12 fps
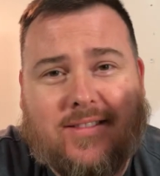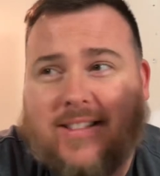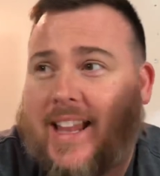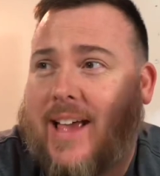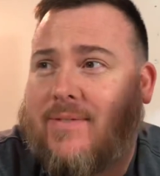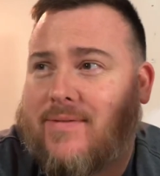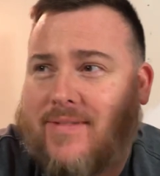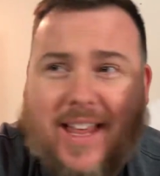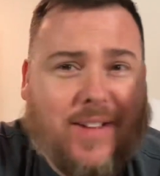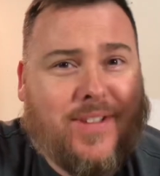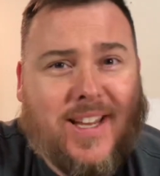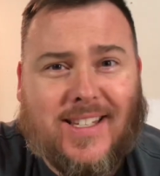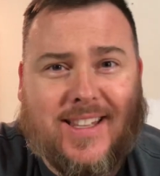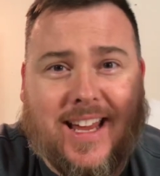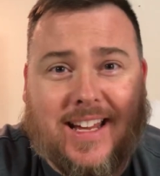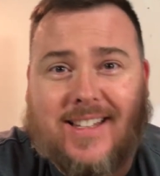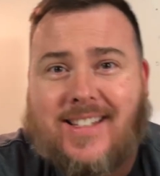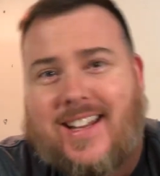life life does
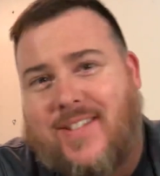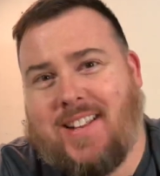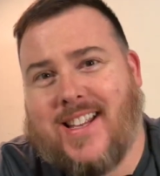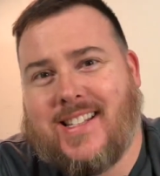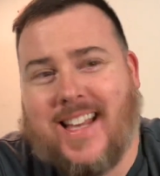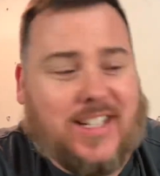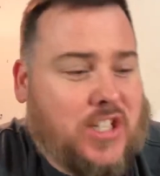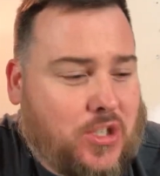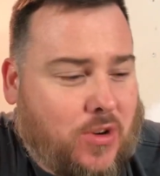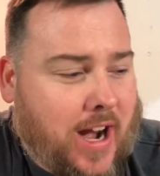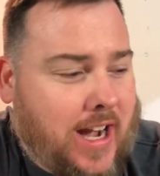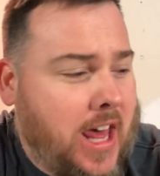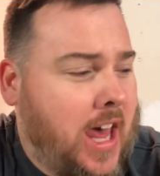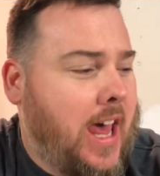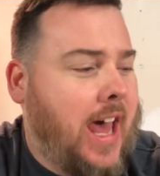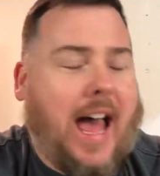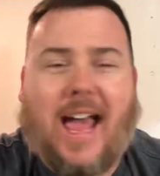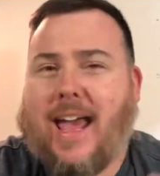things. Life does things. It's great.
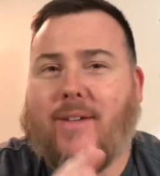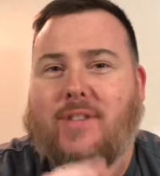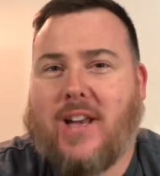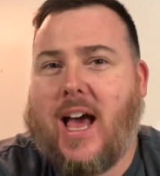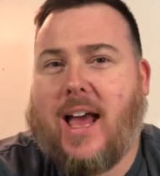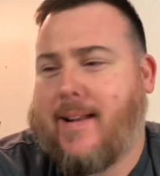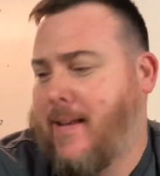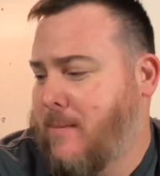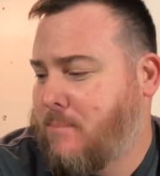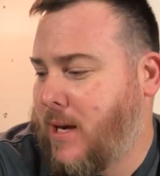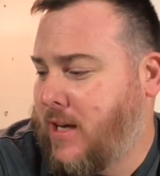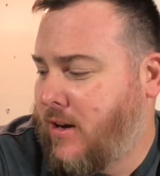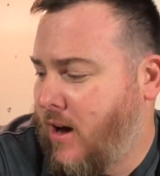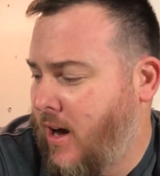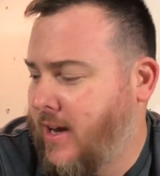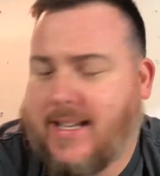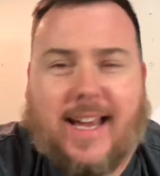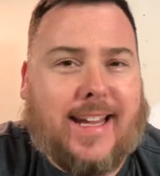I have not been
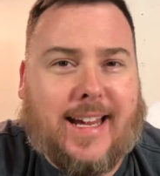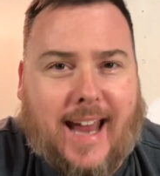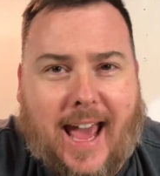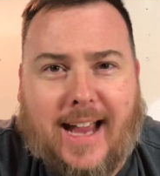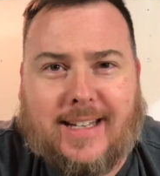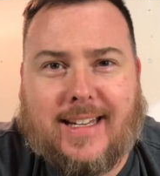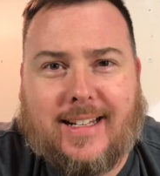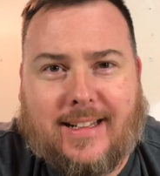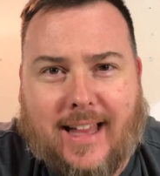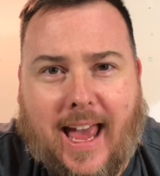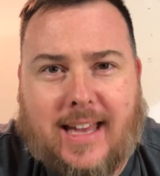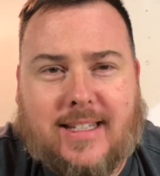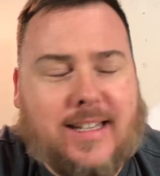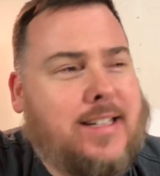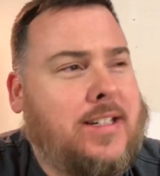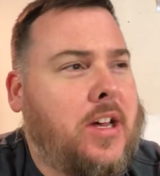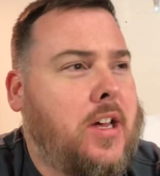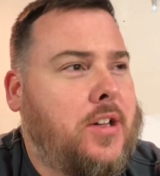gone taking acting classes
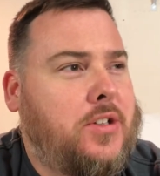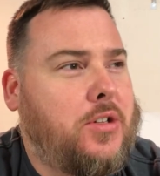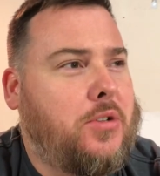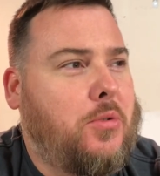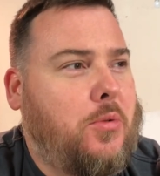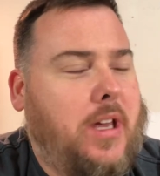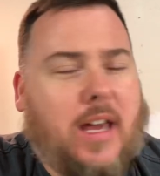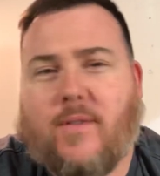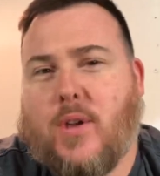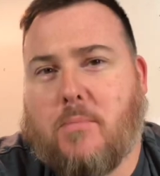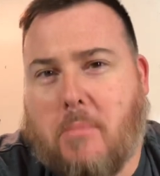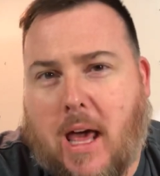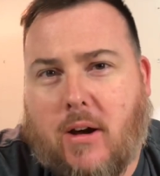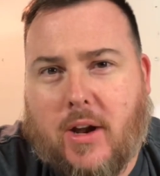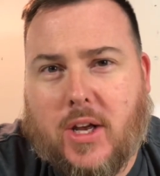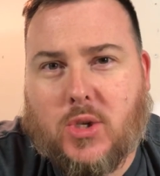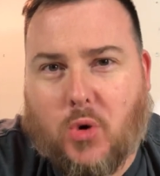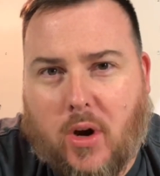to give you better
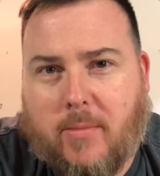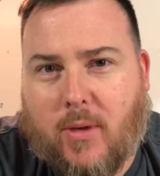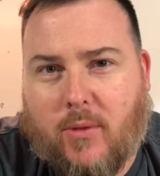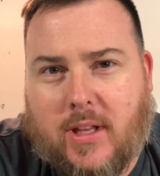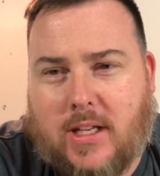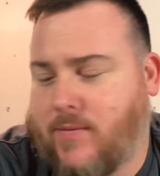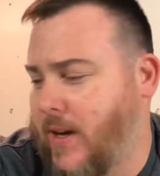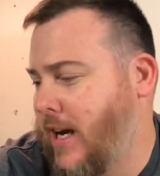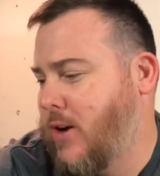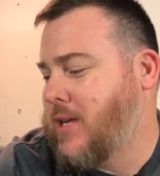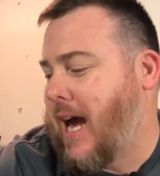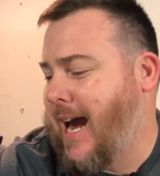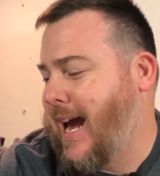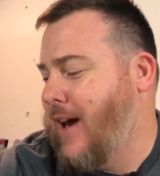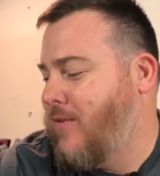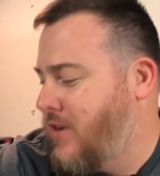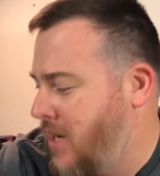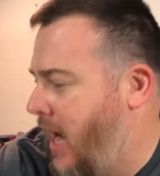enjoyment with these videos. I
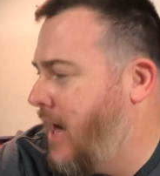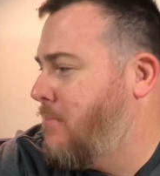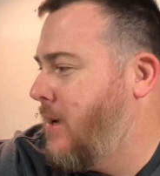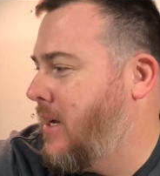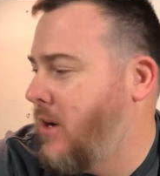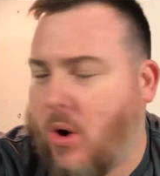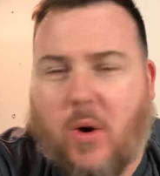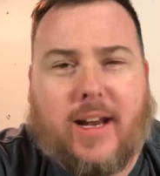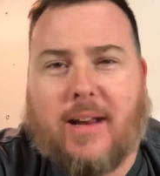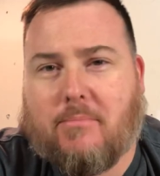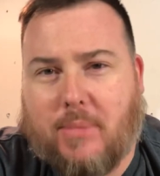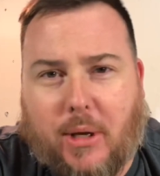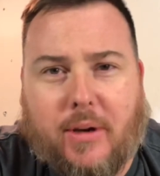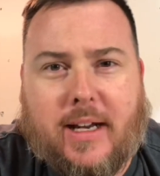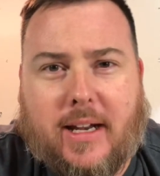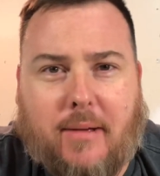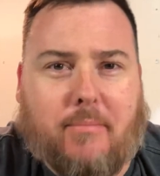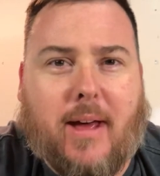have not been going and building
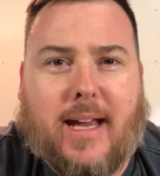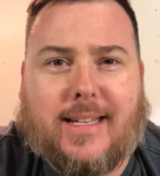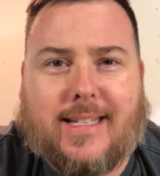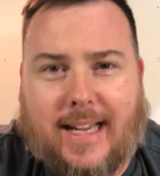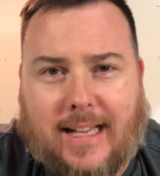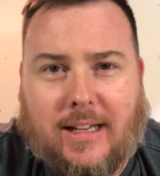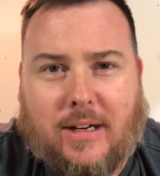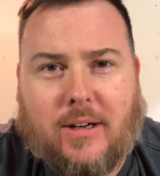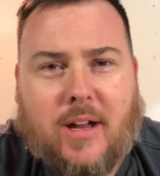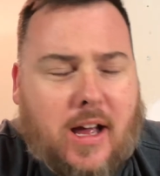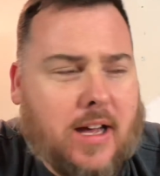up my cellar